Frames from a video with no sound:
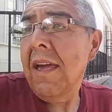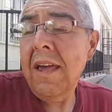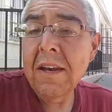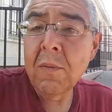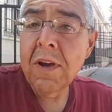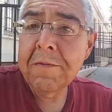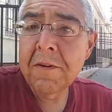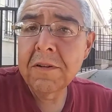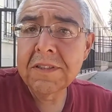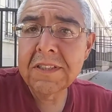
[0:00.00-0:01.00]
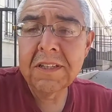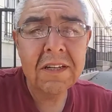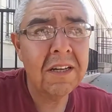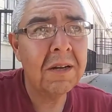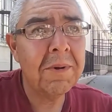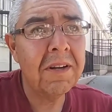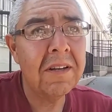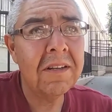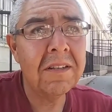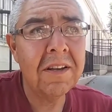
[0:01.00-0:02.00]
anyway, folks, I'm
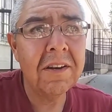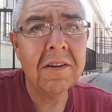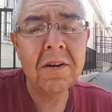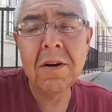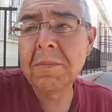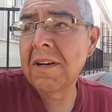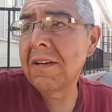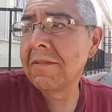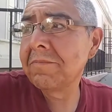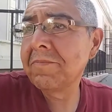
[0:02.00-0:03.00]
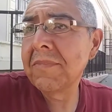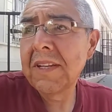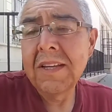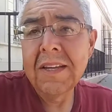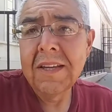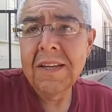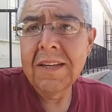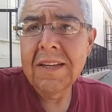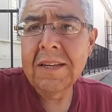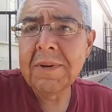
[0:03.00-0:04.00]
gonna let it go. I'm gonna
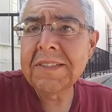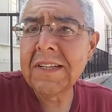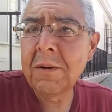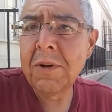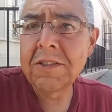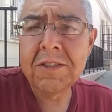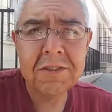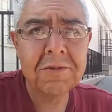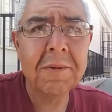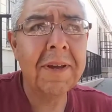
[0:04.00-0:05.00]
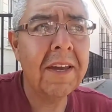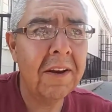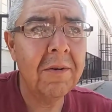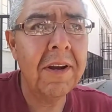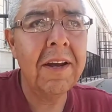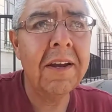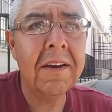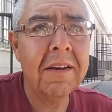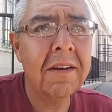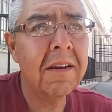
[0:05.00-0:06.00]
eat my sandwich, drink my
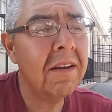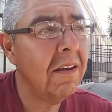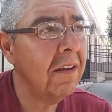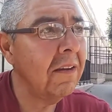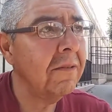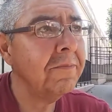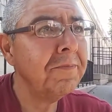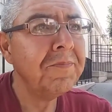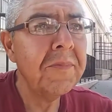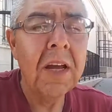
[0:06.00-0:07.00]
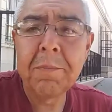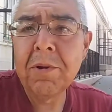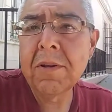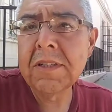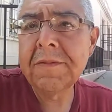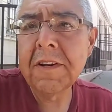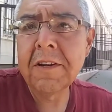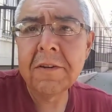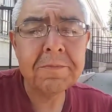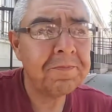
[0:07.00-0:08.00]
Gatorade, and upload this
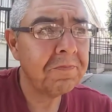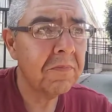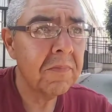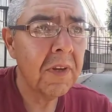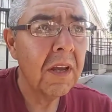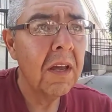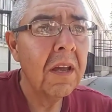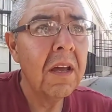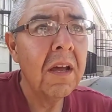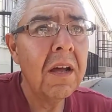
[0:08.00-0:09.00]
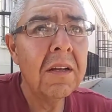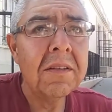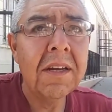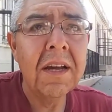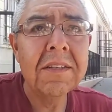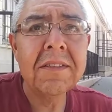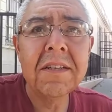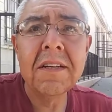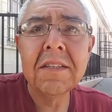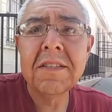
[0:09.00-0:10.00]
video. Guys,
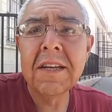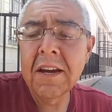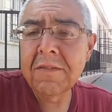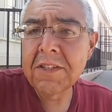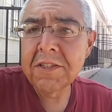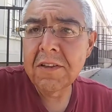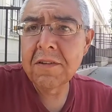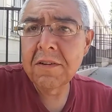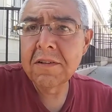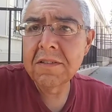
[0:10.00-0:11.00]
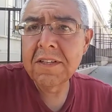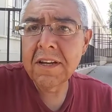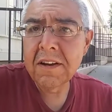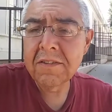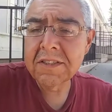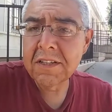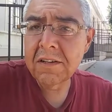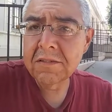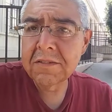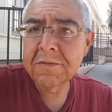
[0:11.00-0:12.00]
take care of each other. Take care of
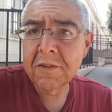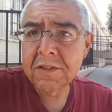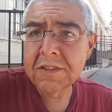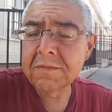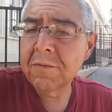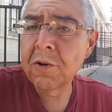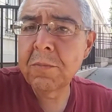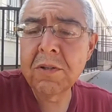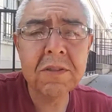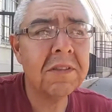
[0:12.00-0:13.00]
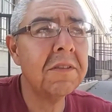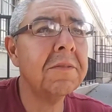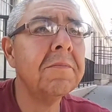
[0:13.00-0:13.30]
yourselves first and foremost.